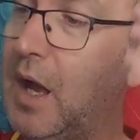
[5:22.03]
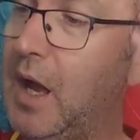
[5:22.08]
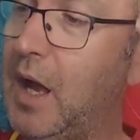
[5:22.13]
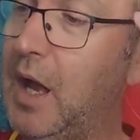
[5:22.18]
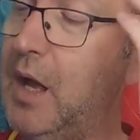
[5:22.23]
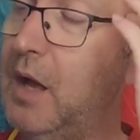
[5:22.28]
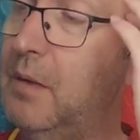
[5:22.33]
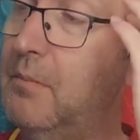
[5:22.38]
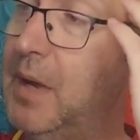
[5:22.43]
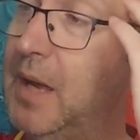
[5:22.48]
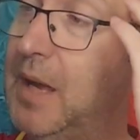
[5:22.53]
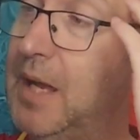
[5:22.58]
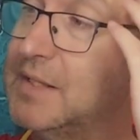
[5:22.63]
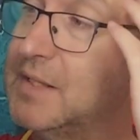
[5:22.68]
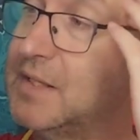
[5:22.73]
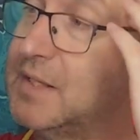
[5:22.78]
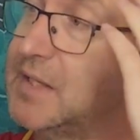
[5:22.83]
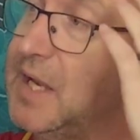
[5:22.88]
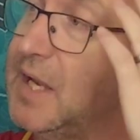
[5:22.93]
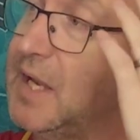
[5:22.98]

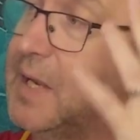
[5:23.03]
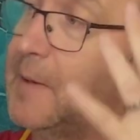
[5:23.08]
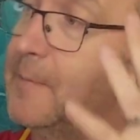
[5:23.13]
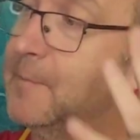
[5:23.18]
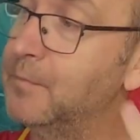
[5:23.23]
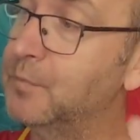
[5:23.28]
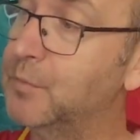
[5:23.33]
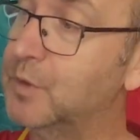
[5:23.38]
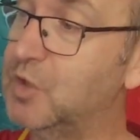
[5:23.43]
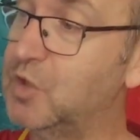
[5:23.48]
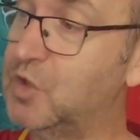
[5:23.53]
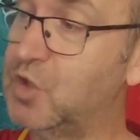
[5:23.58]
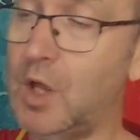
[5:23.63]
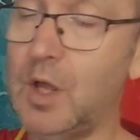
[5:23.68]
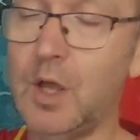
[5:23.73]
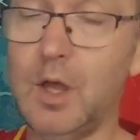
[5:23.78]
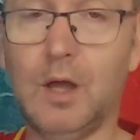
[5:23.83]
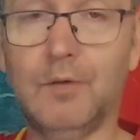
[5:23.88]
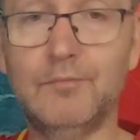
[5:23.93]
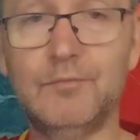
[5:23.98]
As I say, the
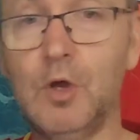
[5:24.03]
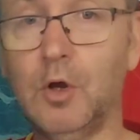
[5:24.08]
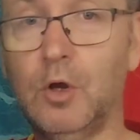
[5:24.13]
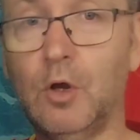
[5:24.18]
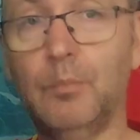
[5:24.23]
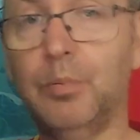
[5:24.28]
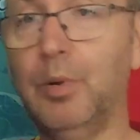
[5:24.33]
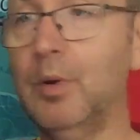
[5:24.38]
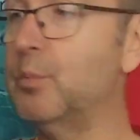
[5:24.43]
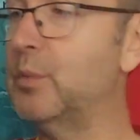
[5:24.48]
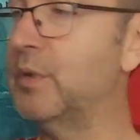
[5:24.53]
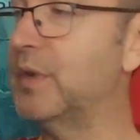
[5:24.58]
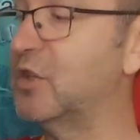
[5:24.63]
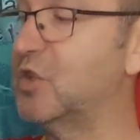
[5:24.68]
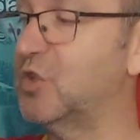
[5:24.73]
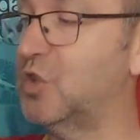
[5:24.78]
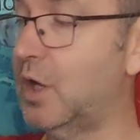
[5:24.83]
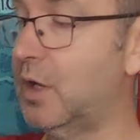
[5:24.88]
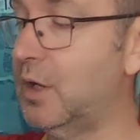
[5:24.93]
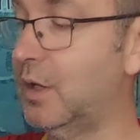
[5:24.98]
shirt, I've not got a problem with this
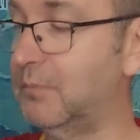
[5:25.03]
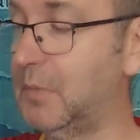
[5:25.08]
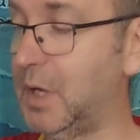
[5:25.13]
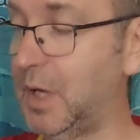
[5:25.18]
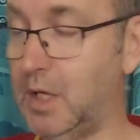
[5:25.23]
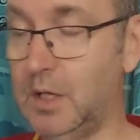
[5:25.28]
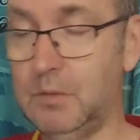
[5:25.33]
shirt.